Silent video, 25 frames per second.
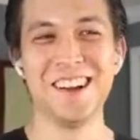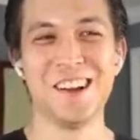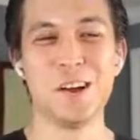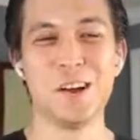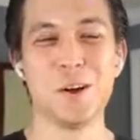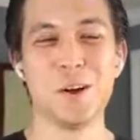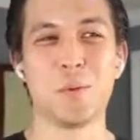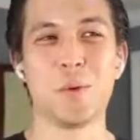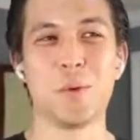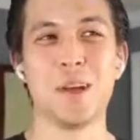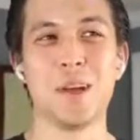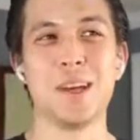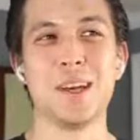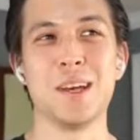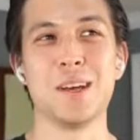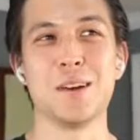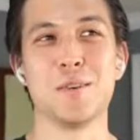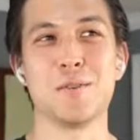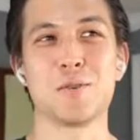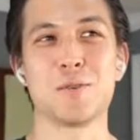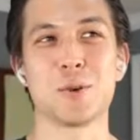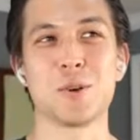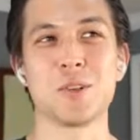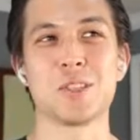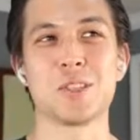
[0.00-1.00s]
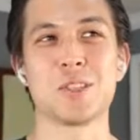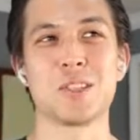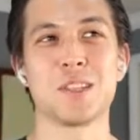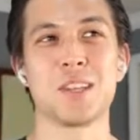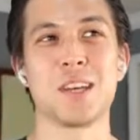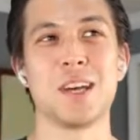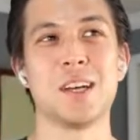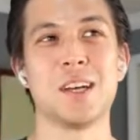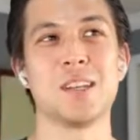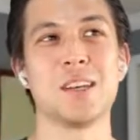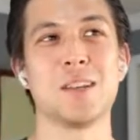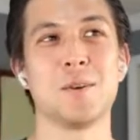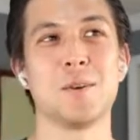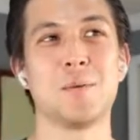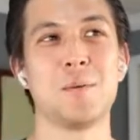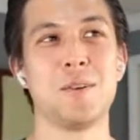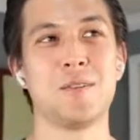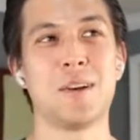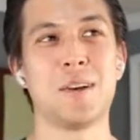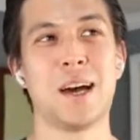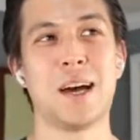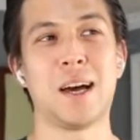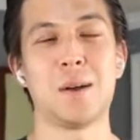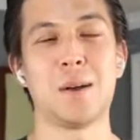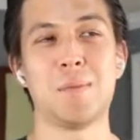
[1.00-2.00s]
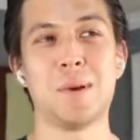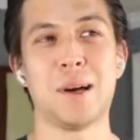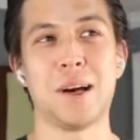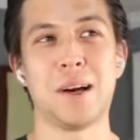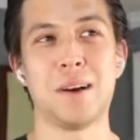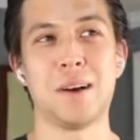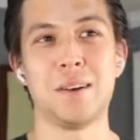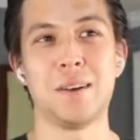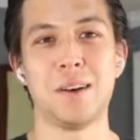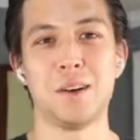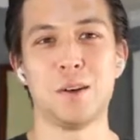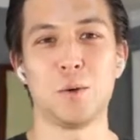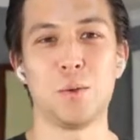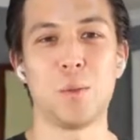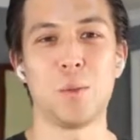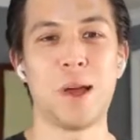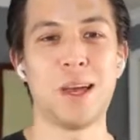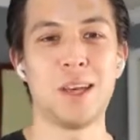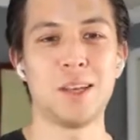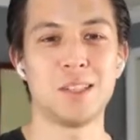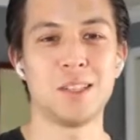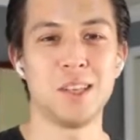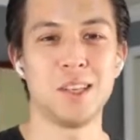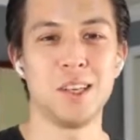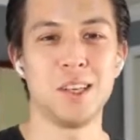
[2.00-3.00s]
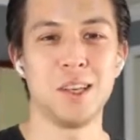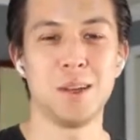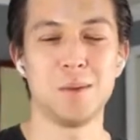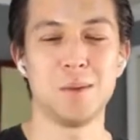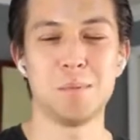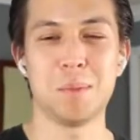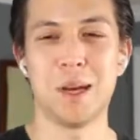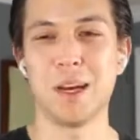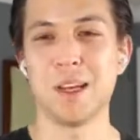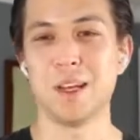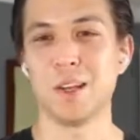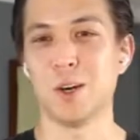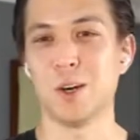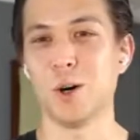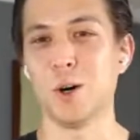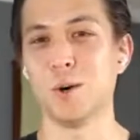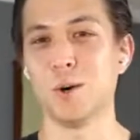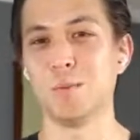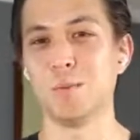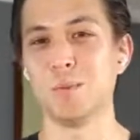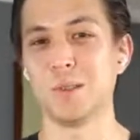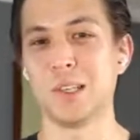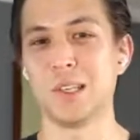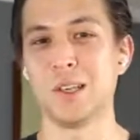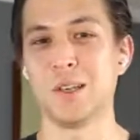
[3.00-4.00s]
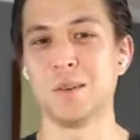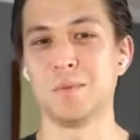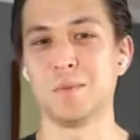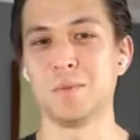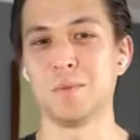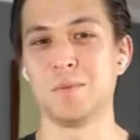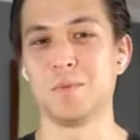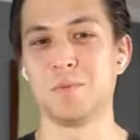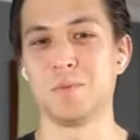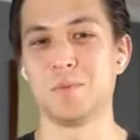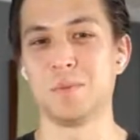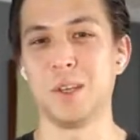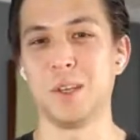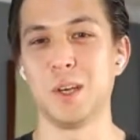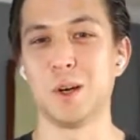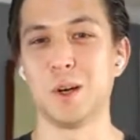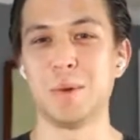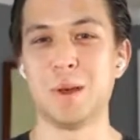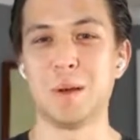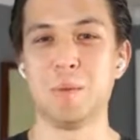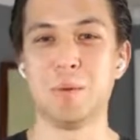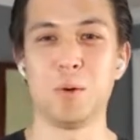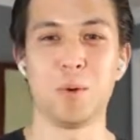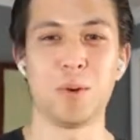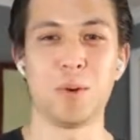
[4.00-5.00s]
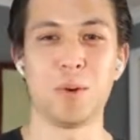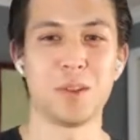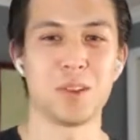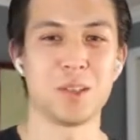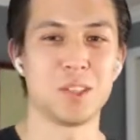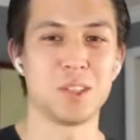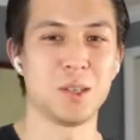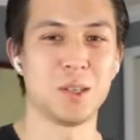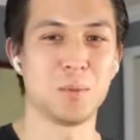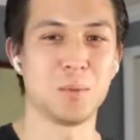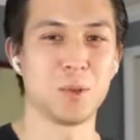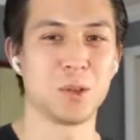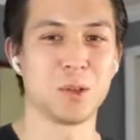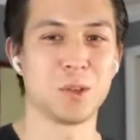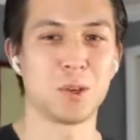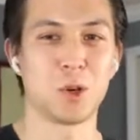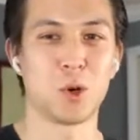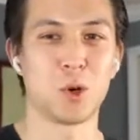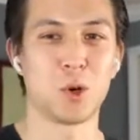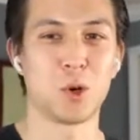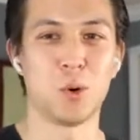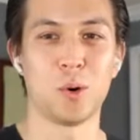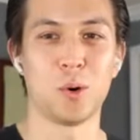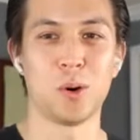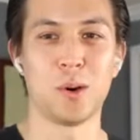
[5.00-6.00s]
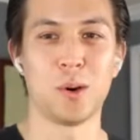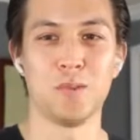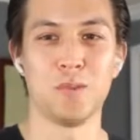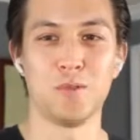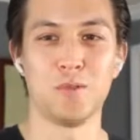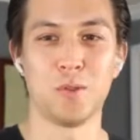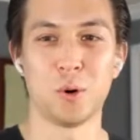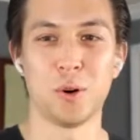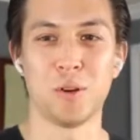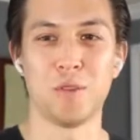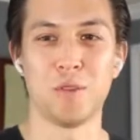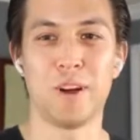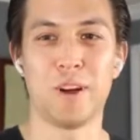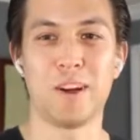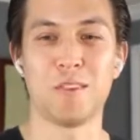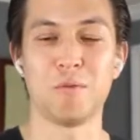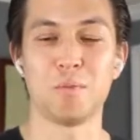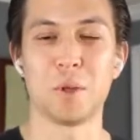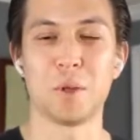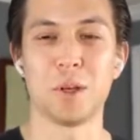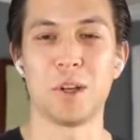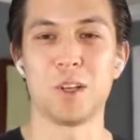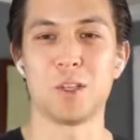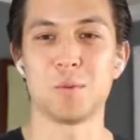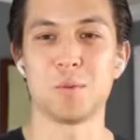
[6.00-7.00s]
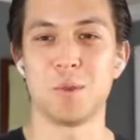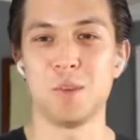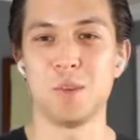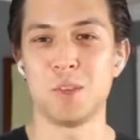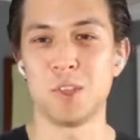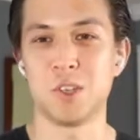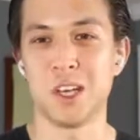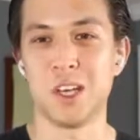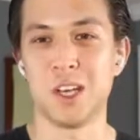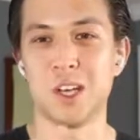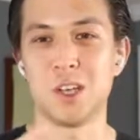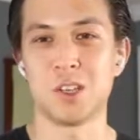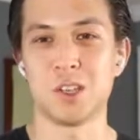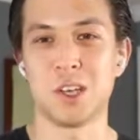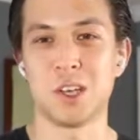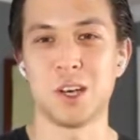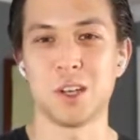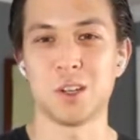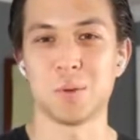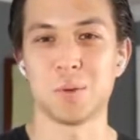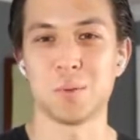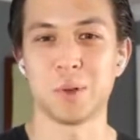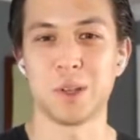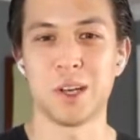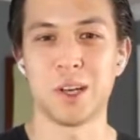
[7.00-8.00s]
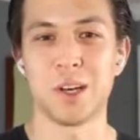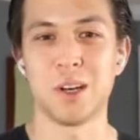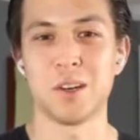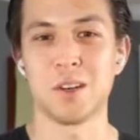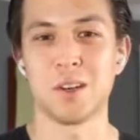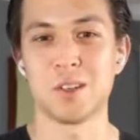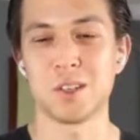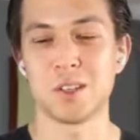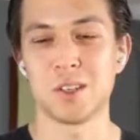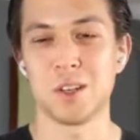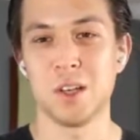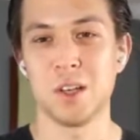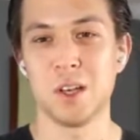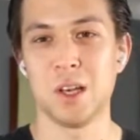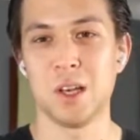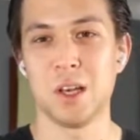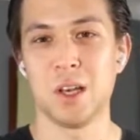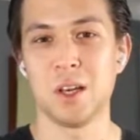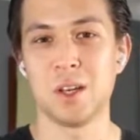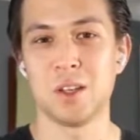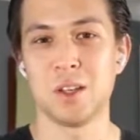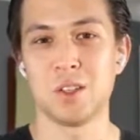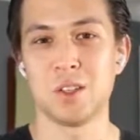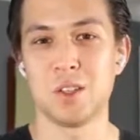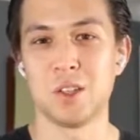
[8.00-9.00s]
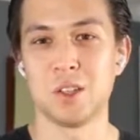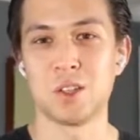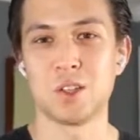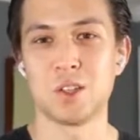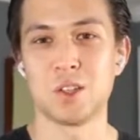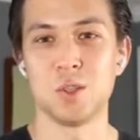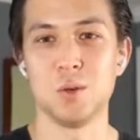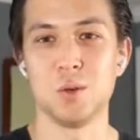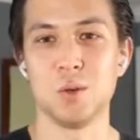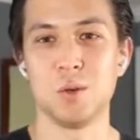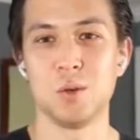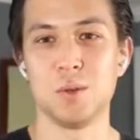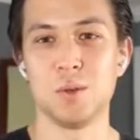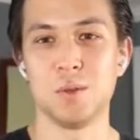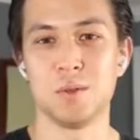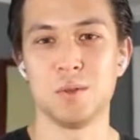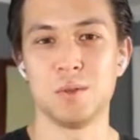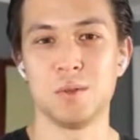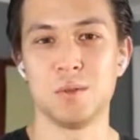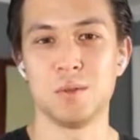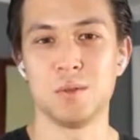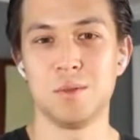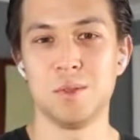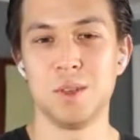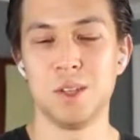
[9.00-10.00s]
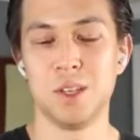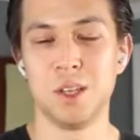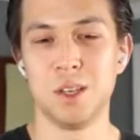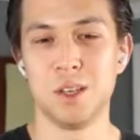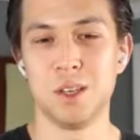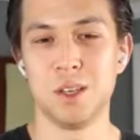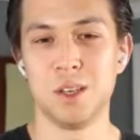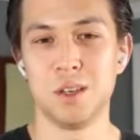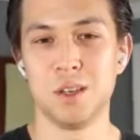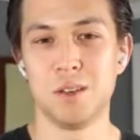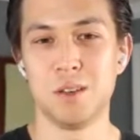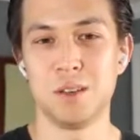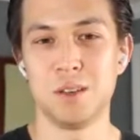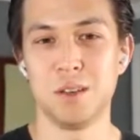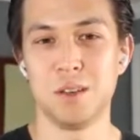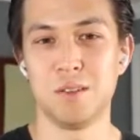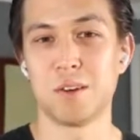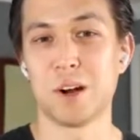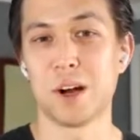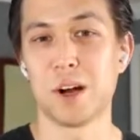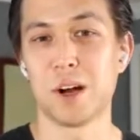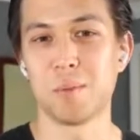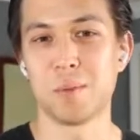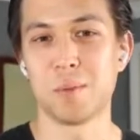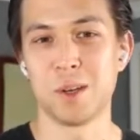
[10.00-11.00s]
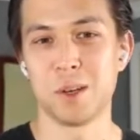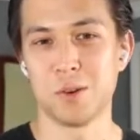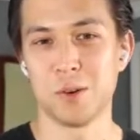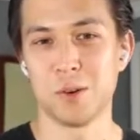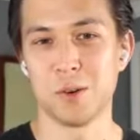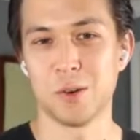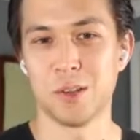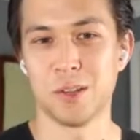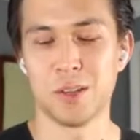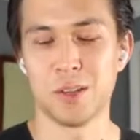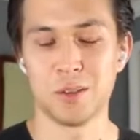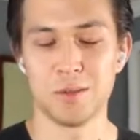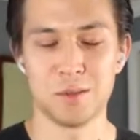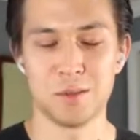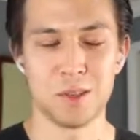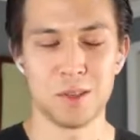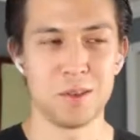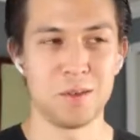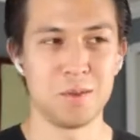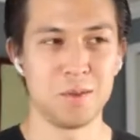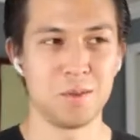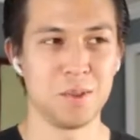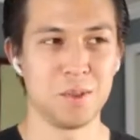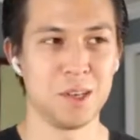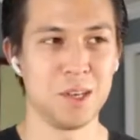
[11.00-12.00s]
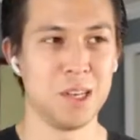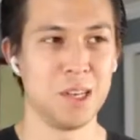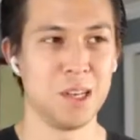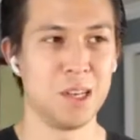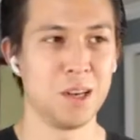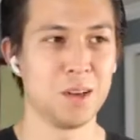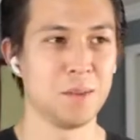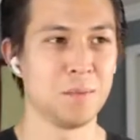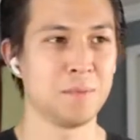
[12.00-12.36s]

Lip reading: It enforces the idea that we've had about an away team and a home team. Maybe with a similar core of 4 or 5 players, but you change the other players to suit the environment or the need.